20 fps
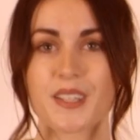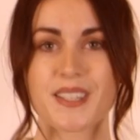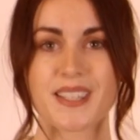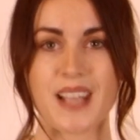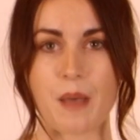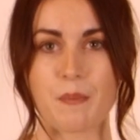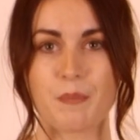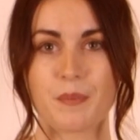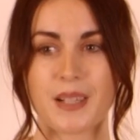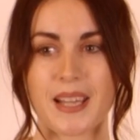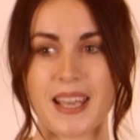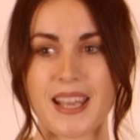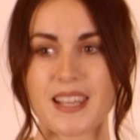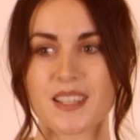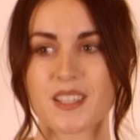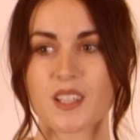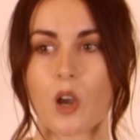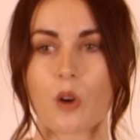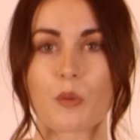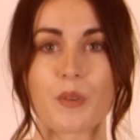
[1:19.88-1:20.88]

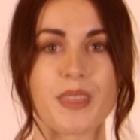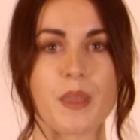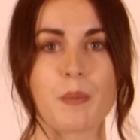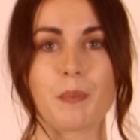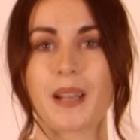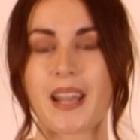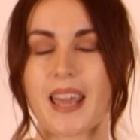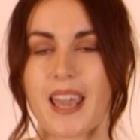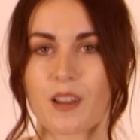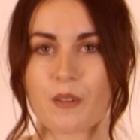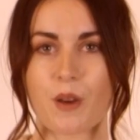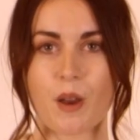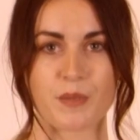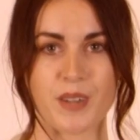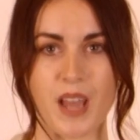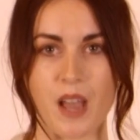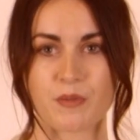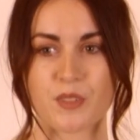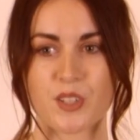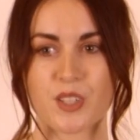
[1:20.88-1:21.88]
assemblies or in the playground
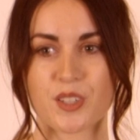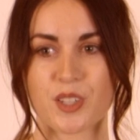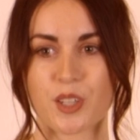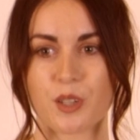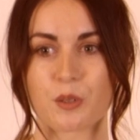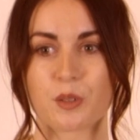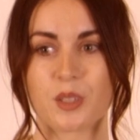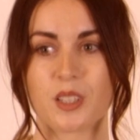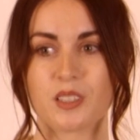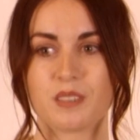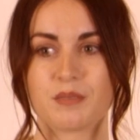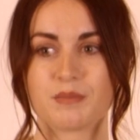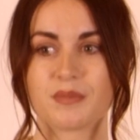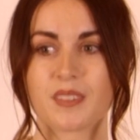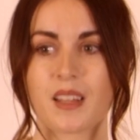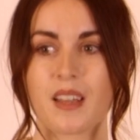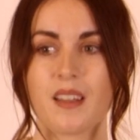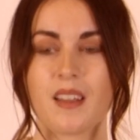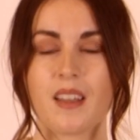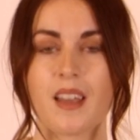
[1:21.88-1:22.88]
after school?
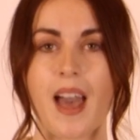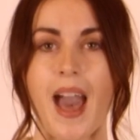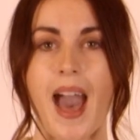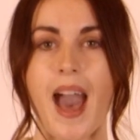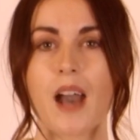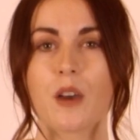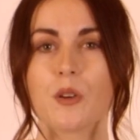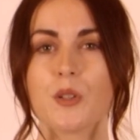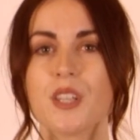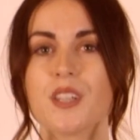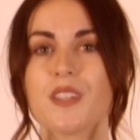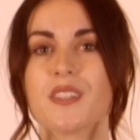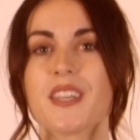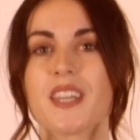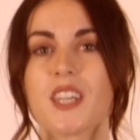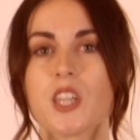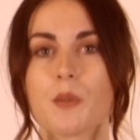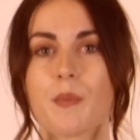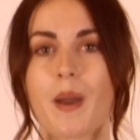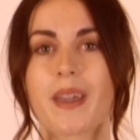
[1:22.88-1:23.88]
How do you
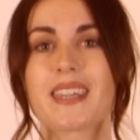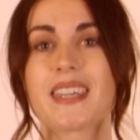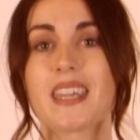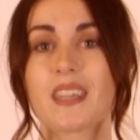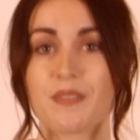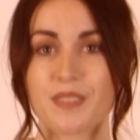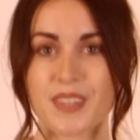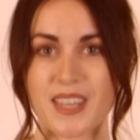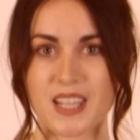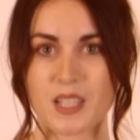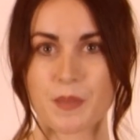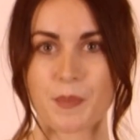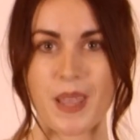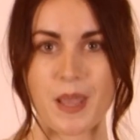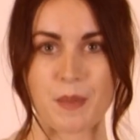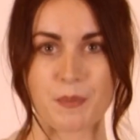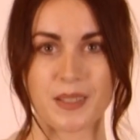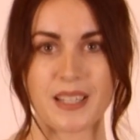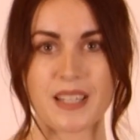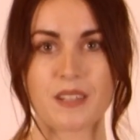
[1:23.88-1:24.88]
think you might give these
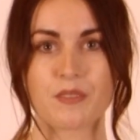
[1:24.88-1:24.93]
people